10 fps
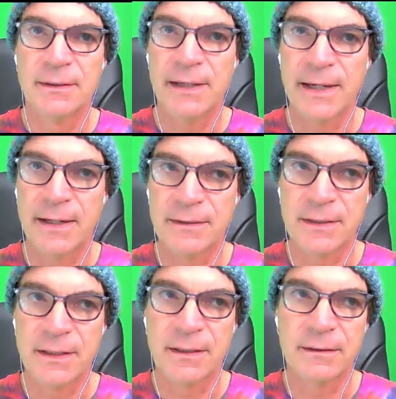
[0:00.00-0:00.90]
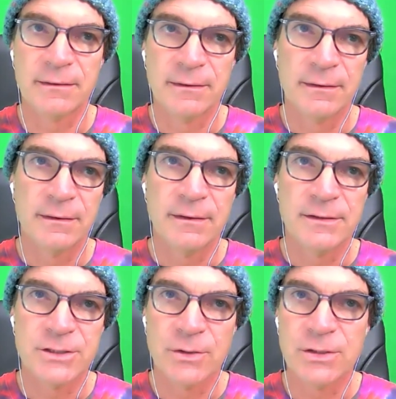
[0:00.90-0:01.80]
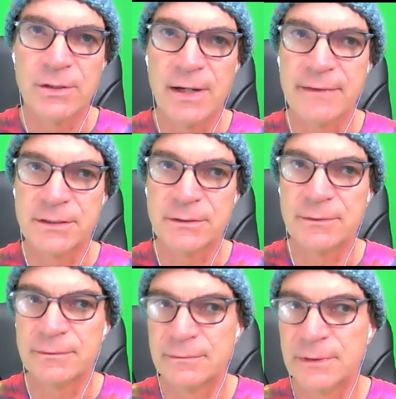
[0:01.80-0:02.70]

And so you got to,